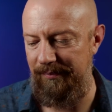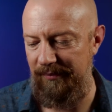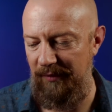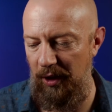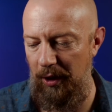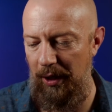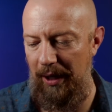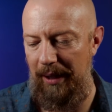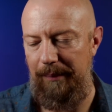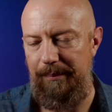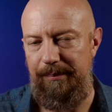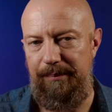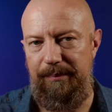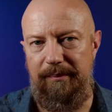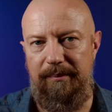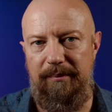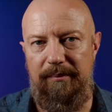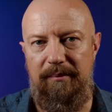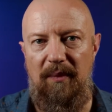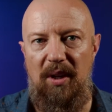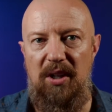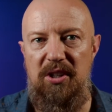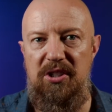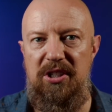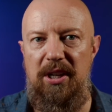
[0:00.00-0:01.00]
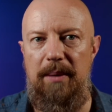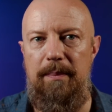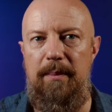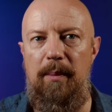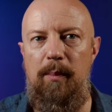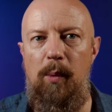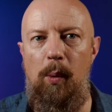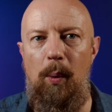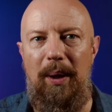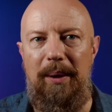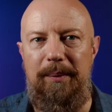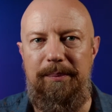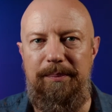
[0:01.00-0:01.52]
All right, step
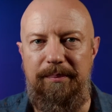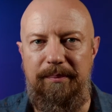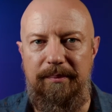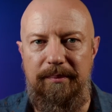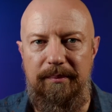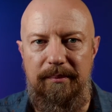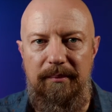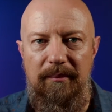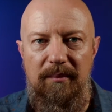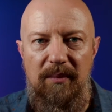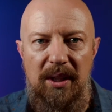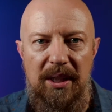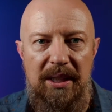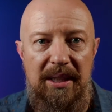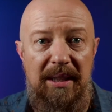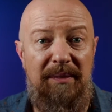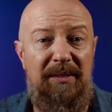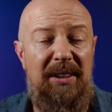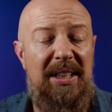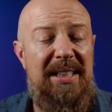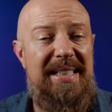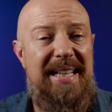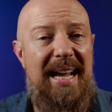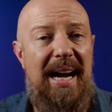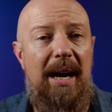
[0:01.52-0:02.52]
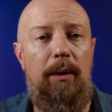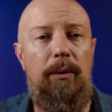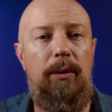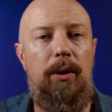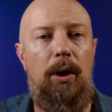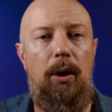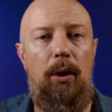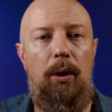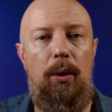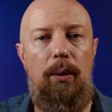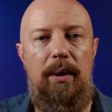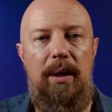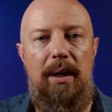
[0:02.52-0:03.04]
number one, you have to
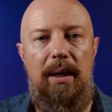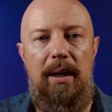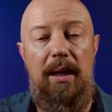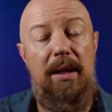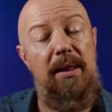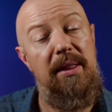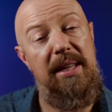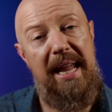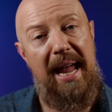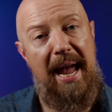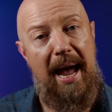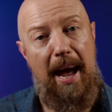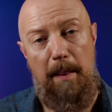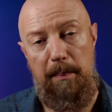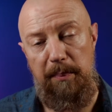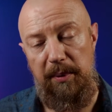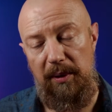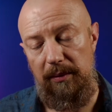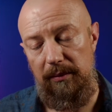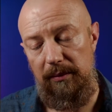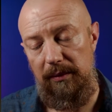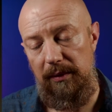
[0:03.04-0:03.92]
download the app.